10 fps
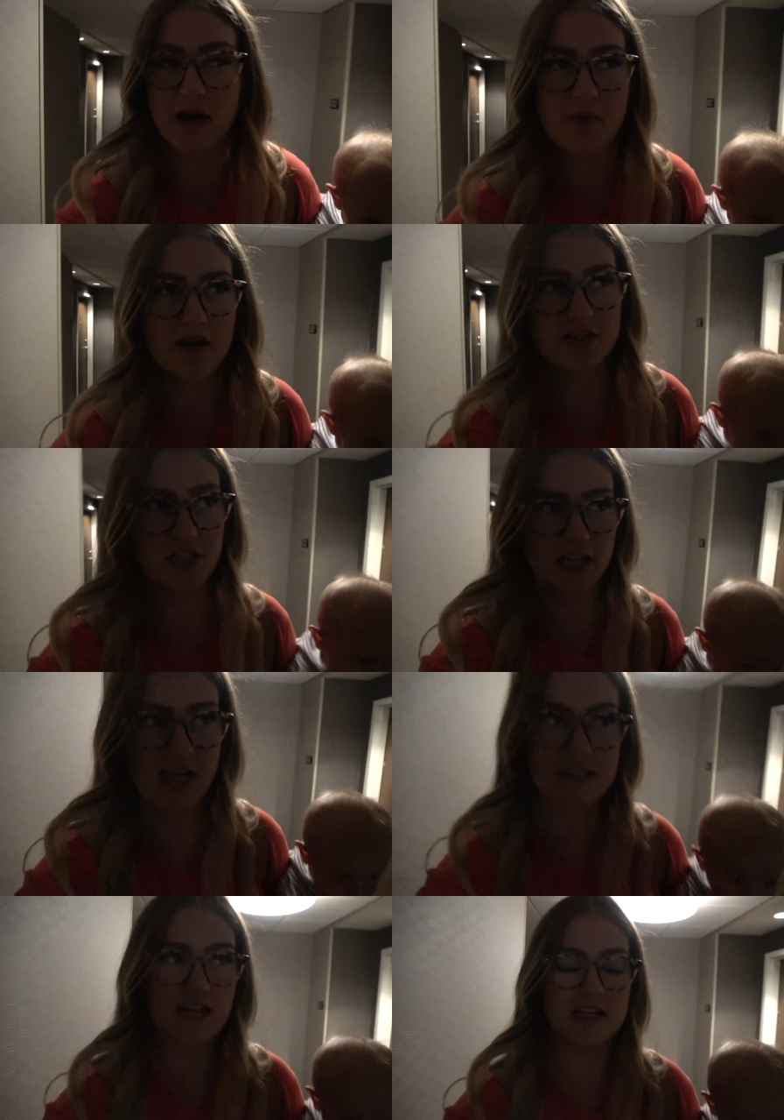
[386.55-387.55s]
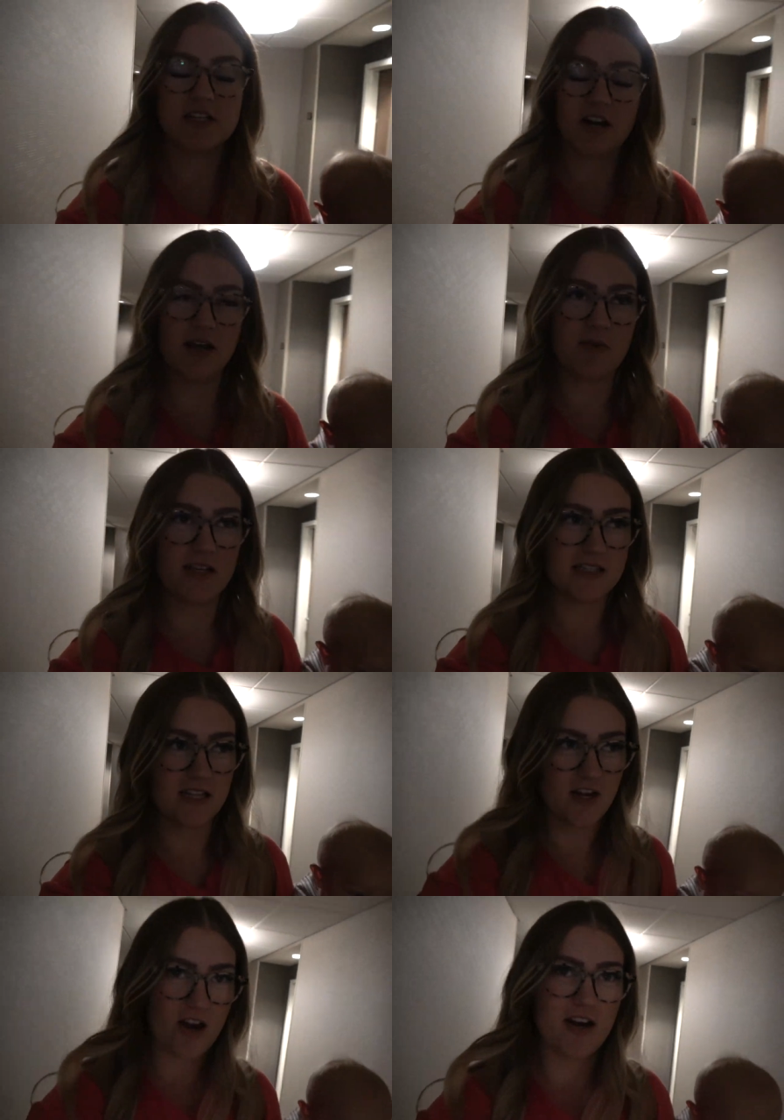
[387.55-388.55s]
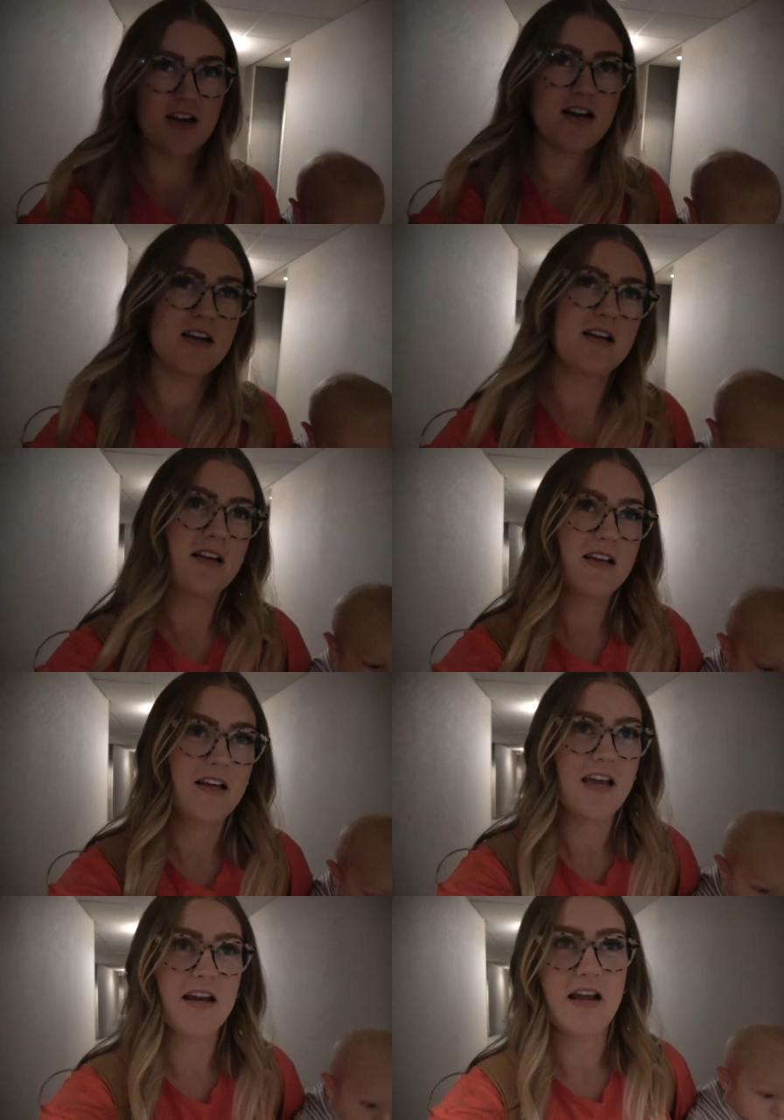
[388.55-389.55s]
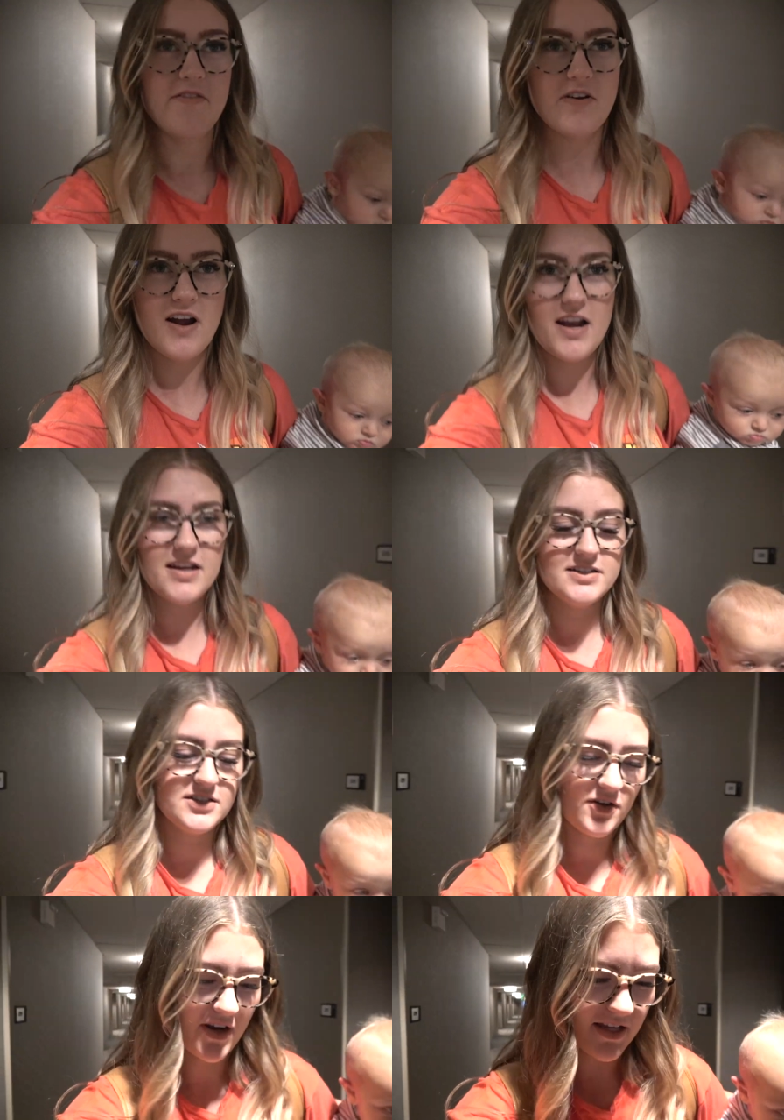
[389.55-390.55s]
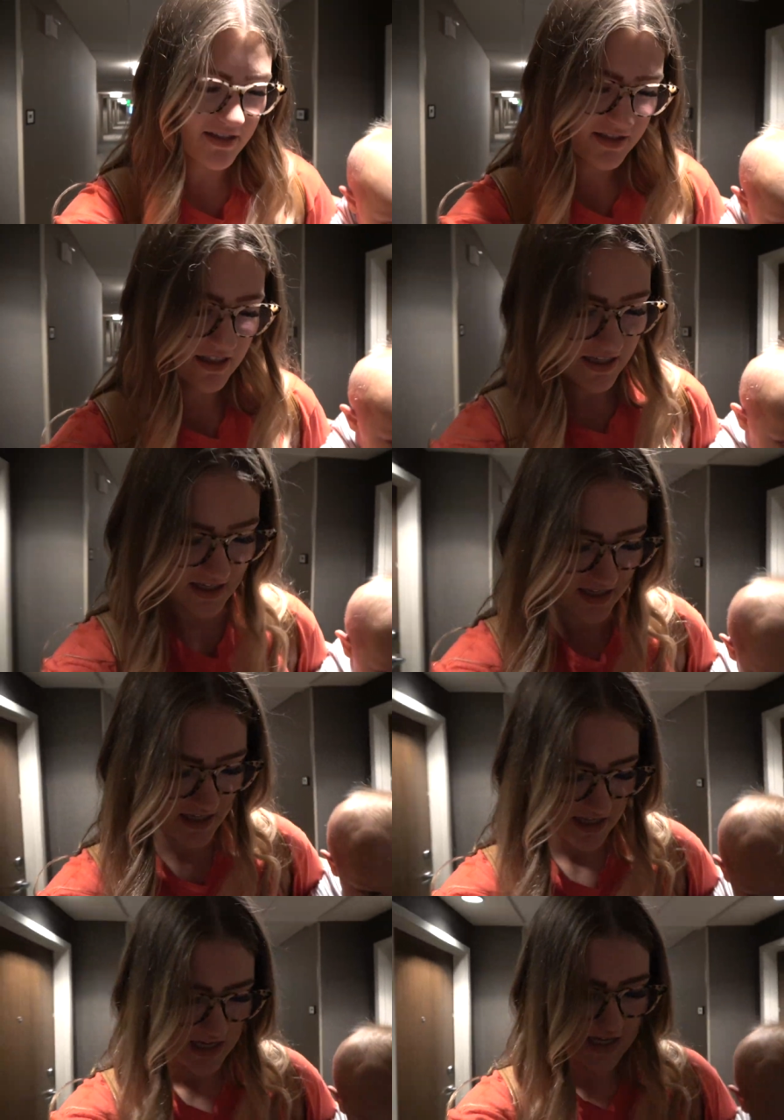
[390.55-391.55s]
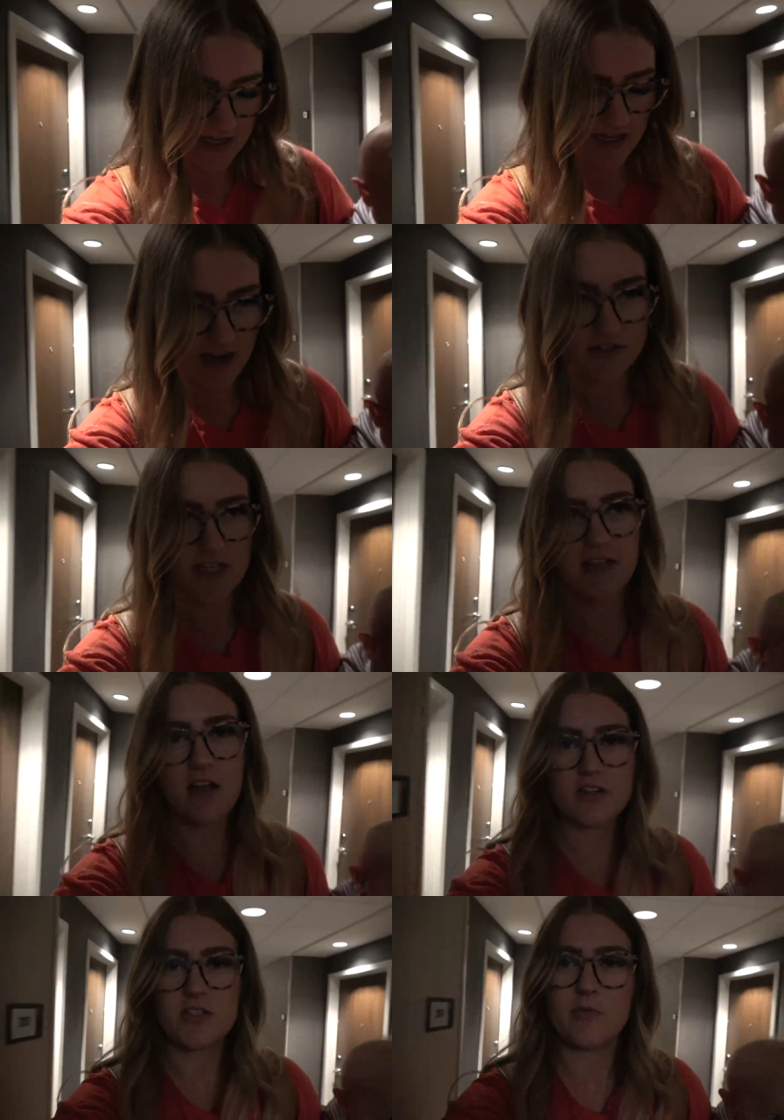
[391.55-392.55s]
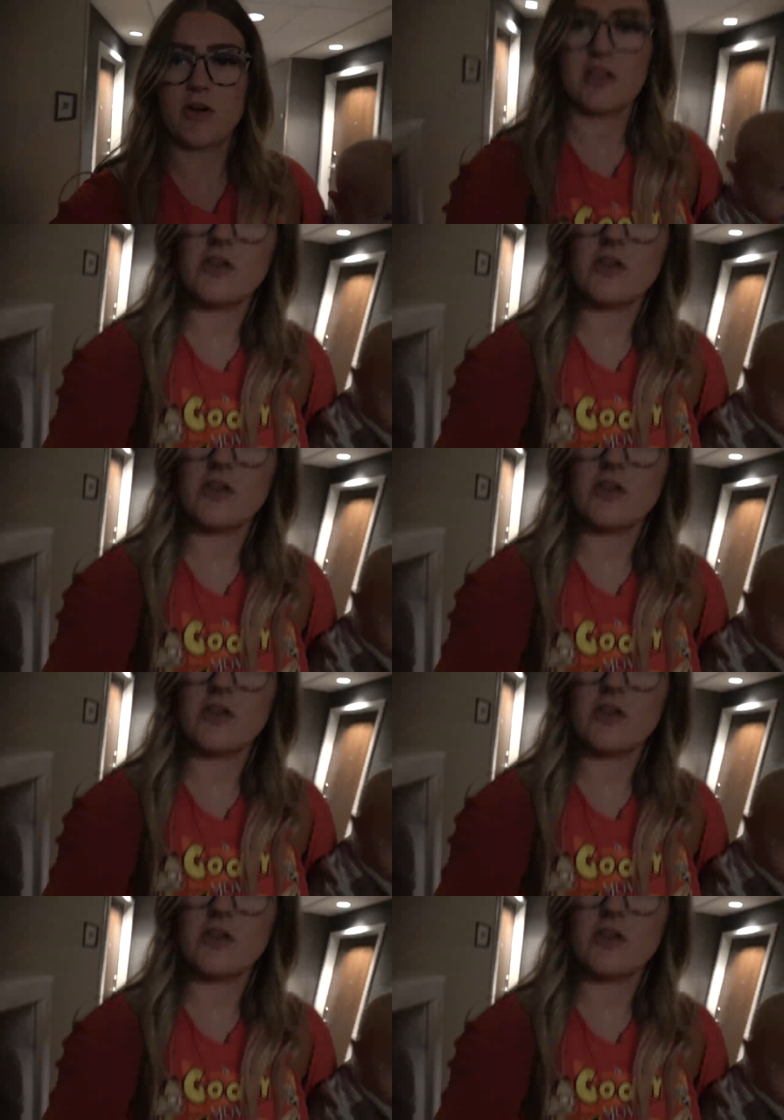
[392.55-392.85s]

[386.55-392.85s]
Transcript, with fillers: I bought a shirt last night at Target, but it's in the car. And I forgot it, so it's outside the car, so I'm wearing the